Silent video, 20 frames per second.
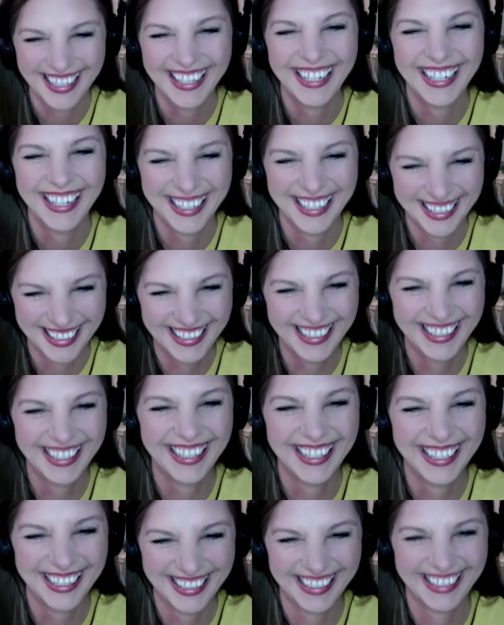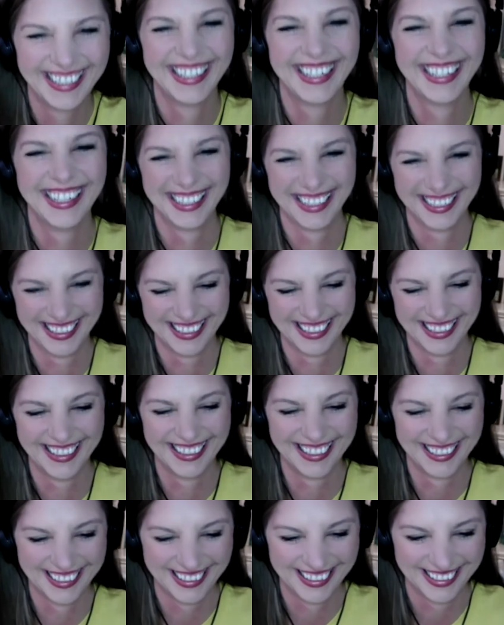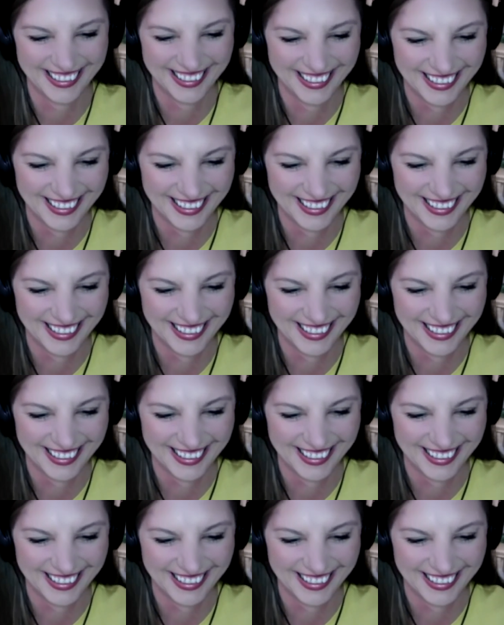involved. I would not want to be a